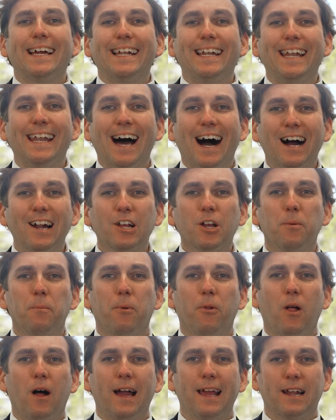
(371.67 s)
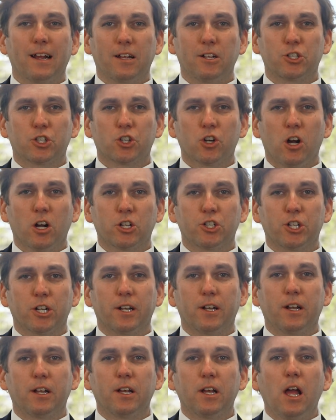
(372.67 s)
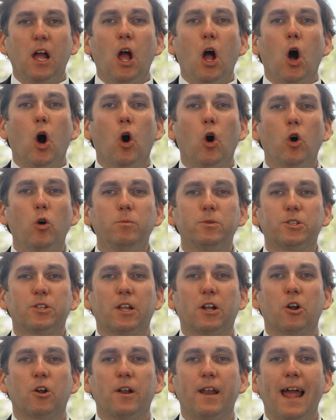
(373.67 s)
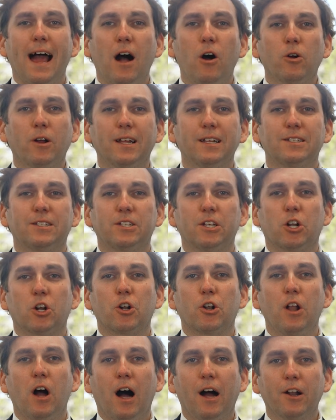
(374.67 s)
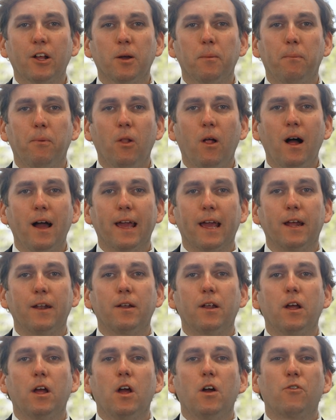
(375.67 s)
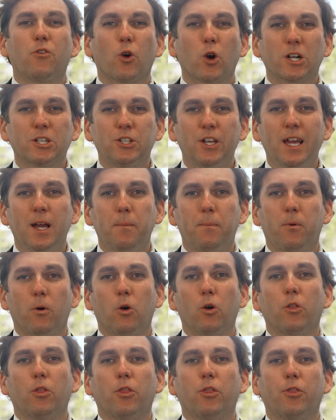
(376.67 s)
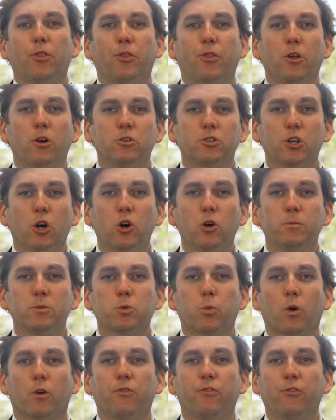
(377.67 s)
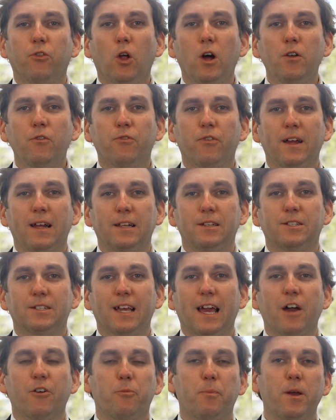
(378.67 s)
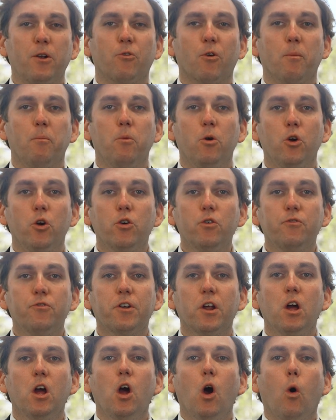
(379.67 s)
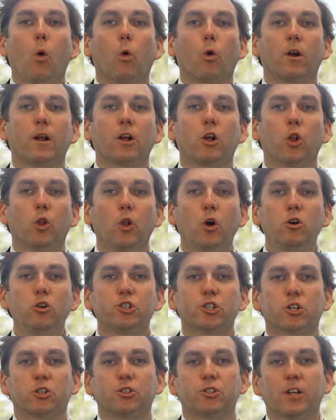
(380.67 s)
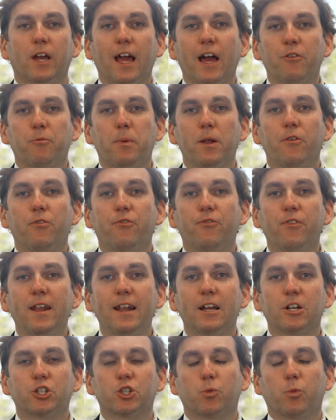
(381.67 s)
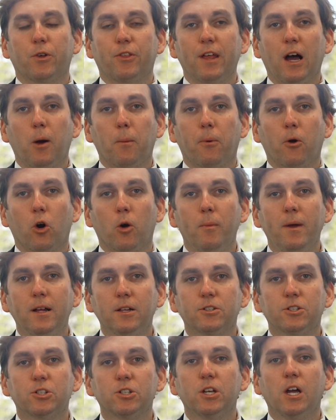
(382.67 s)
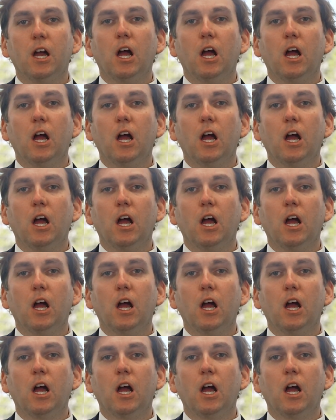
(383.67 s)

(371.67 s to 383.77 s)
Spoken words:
Non-compliant construction. Homes that are now considered non-compliant, for example, those homes where flood vents have been removed or enclosures have been finished without permits,